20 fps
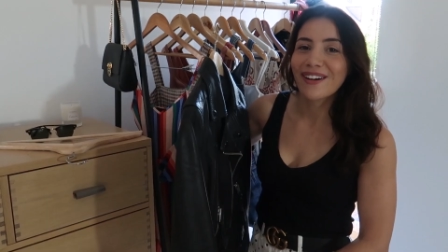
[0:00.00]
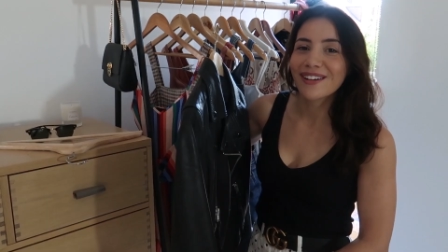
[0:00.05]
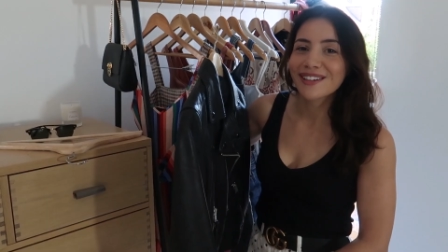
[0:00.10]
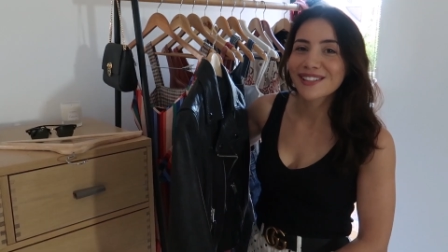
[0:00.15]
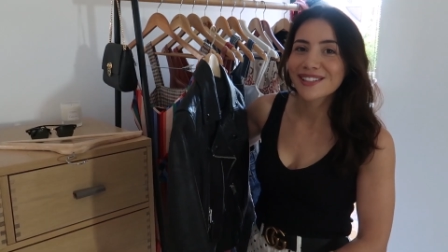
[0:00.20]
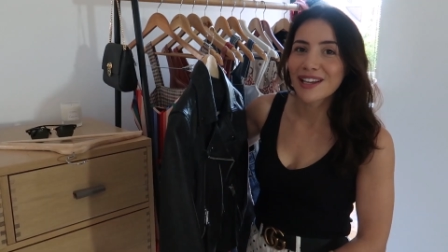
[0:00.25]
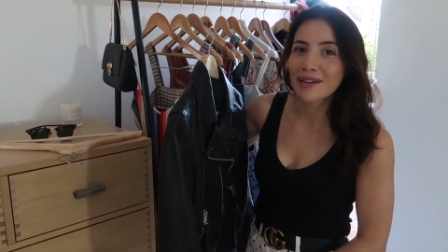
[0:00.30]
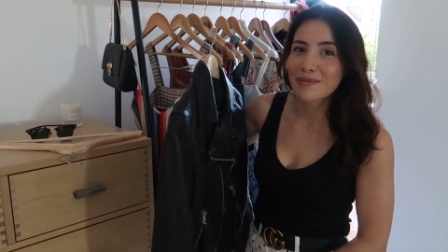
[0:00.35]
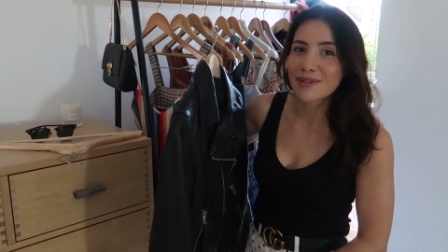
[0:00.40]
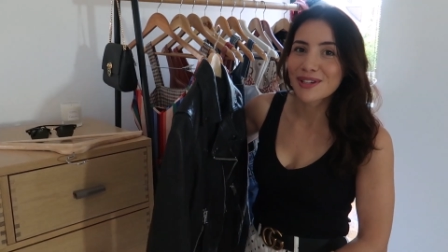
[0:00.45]

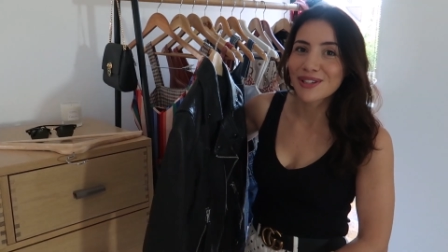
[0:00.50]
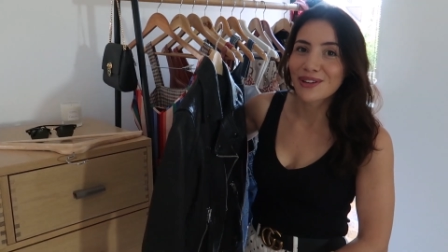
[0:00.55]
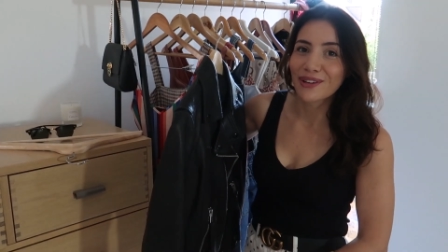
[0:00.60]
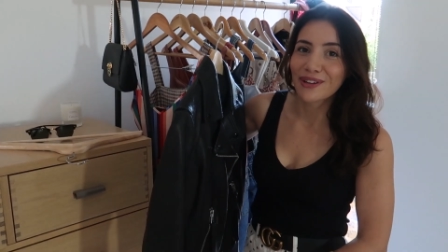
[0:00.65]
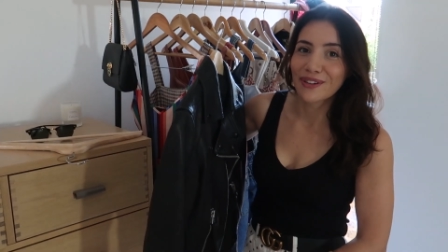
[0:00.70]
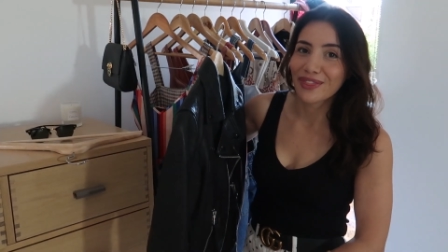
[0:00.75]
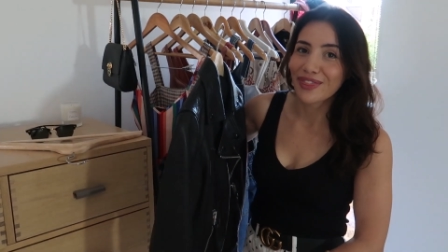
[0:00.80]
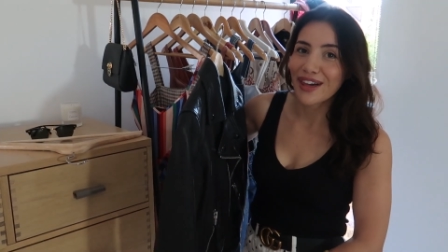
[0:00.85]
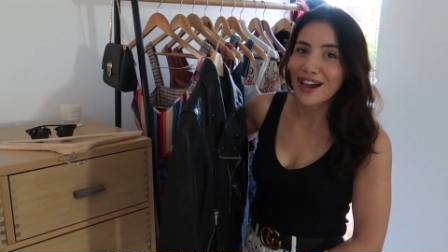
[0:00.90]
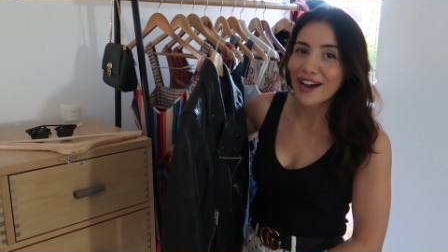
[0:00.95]
Our summers
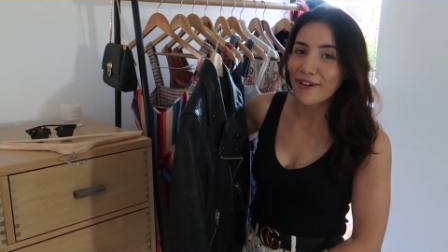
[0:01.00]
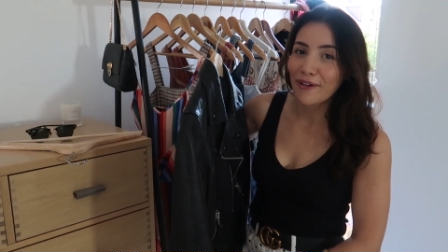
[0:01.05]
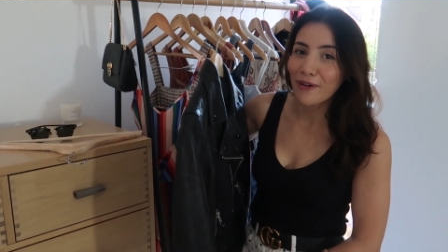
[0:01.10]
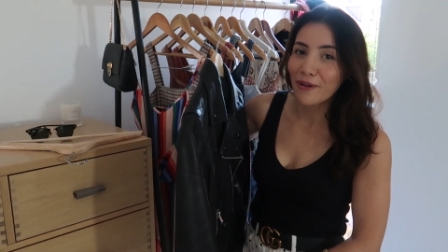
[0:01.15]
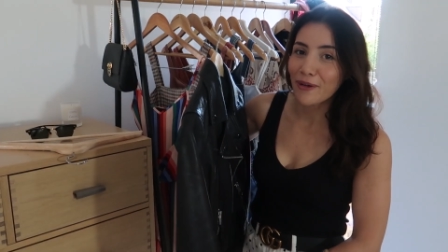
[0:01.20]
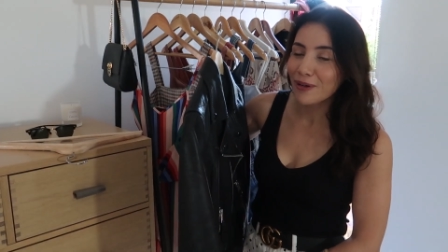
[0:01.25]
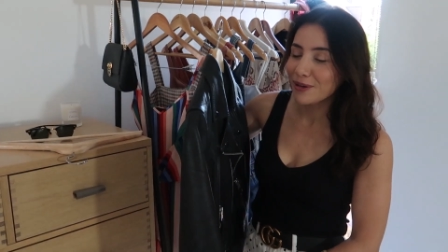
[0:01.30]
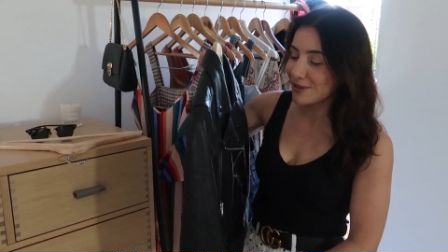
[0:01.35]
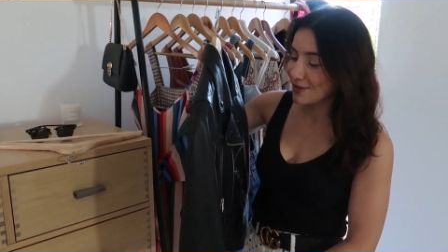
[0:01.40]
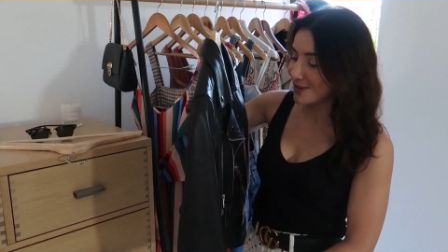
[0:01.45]
aren't that
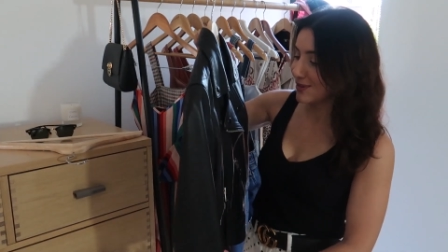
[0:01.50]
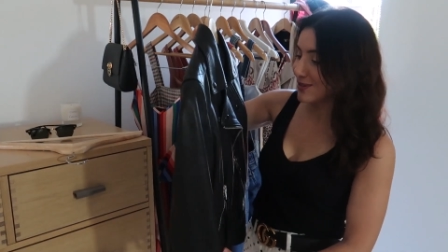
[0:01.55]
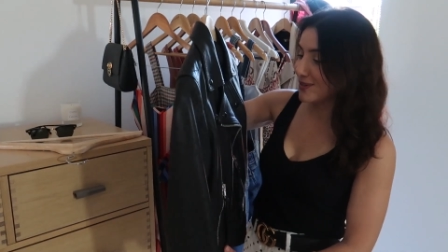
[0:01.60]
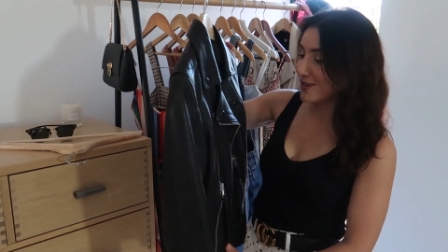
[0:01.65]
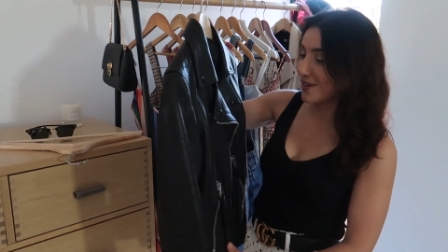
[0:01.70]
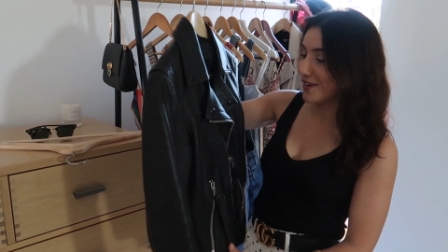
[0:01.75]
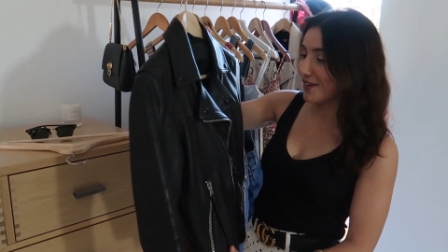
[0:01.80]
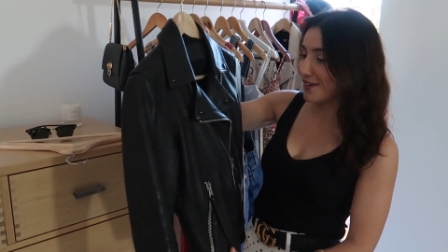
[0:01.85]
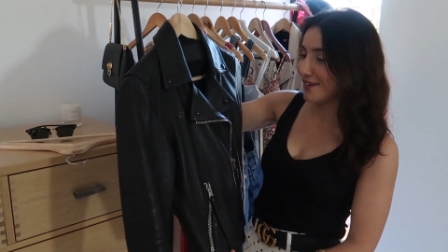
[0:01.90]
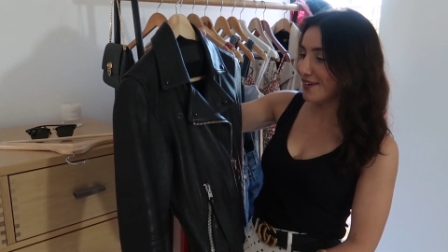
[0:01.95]
hot,
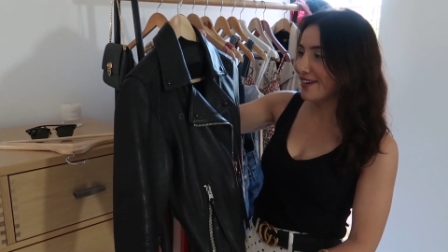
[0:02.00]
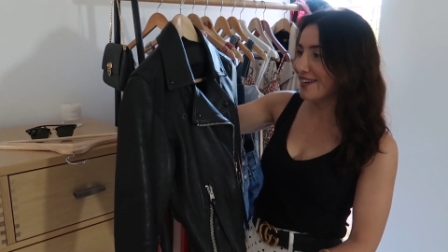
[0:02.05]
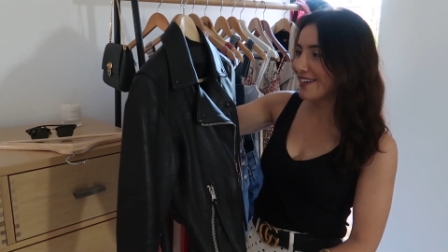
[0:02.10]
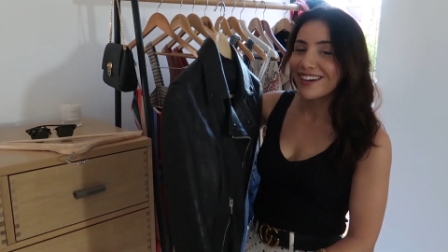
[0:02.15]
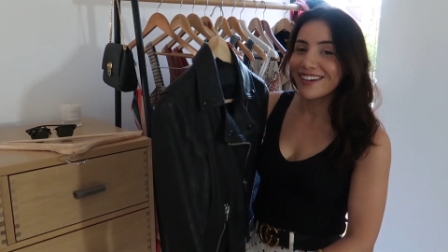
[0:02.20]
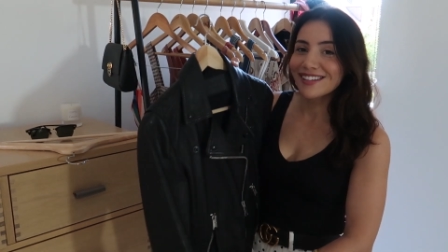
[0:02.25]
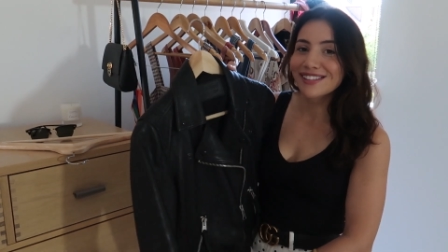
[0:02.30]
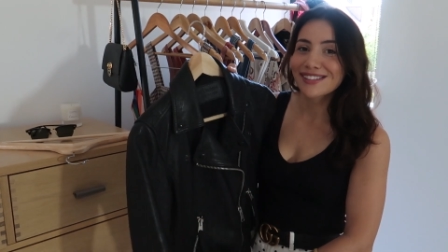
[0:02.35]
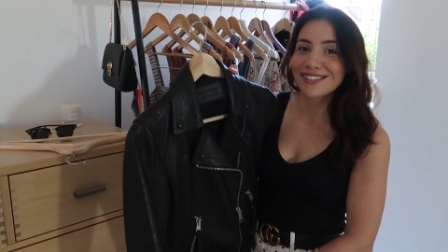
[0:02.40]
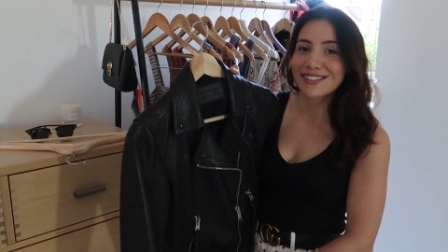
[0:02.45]
so
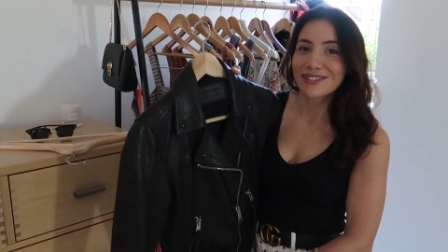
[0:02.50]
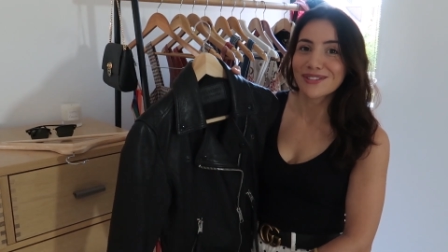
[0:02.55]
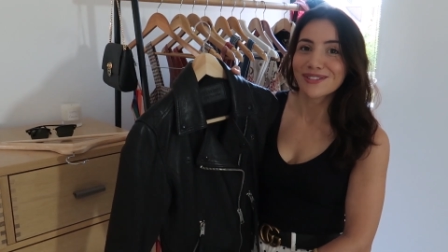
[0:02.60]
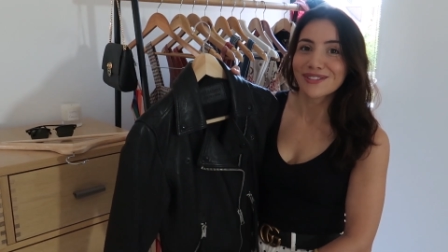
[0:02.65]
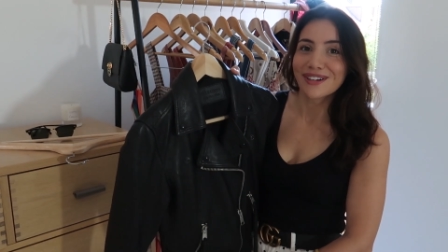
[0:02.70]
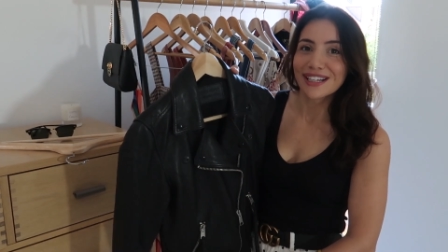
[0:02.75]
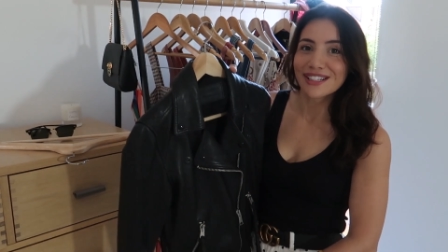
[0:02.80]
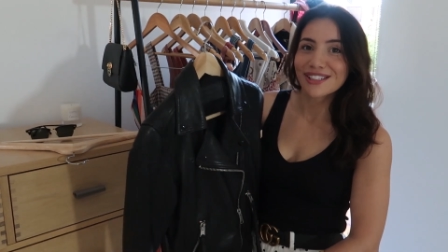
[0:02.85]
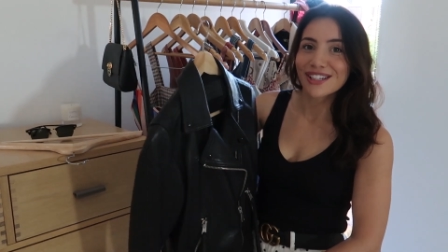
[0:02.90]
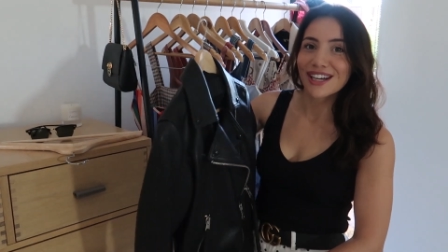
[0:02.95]
I still
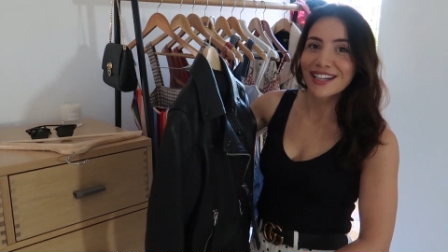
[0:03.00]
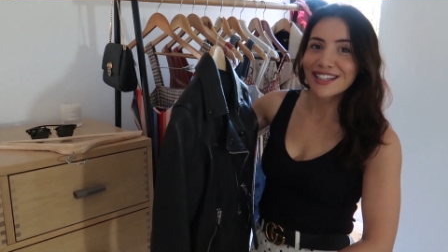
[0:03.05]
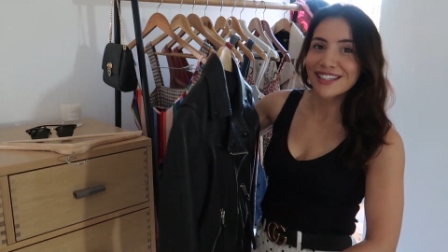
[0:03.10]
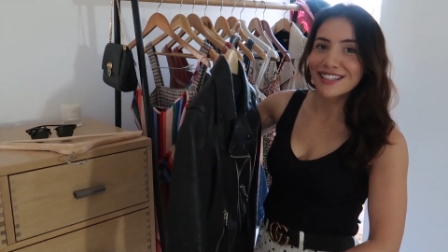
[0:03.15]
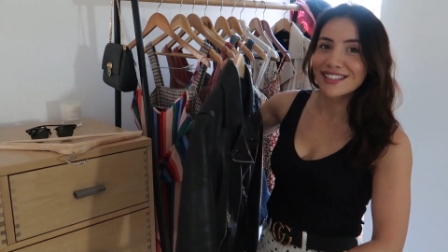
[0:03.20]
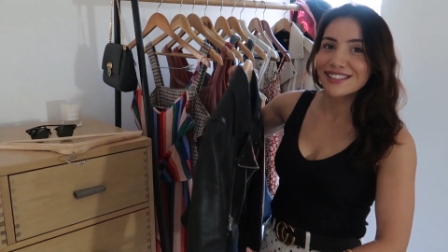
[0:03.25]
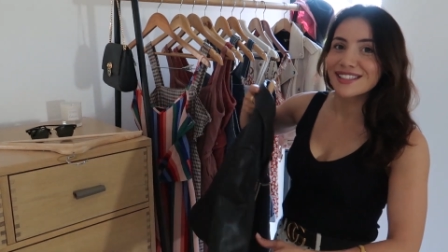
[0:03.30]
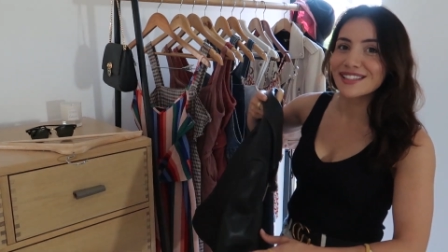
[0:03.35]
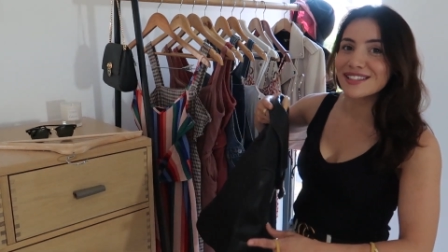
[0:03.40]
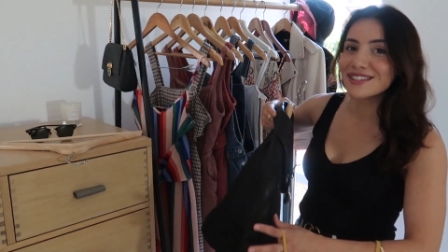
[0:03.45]
wear
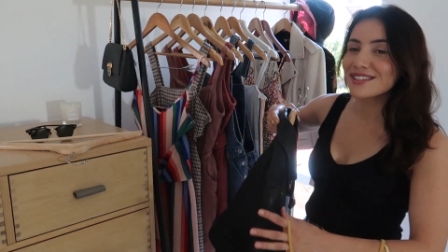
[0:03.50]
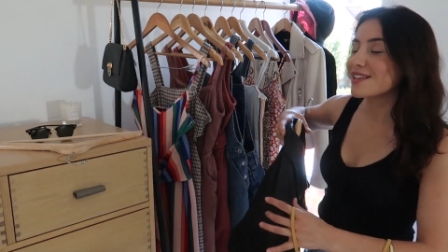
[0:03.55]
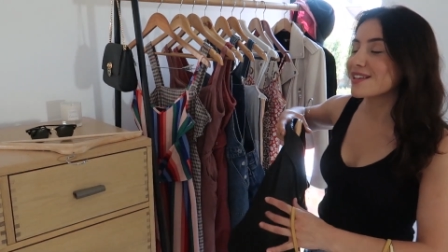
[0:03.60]
jackets in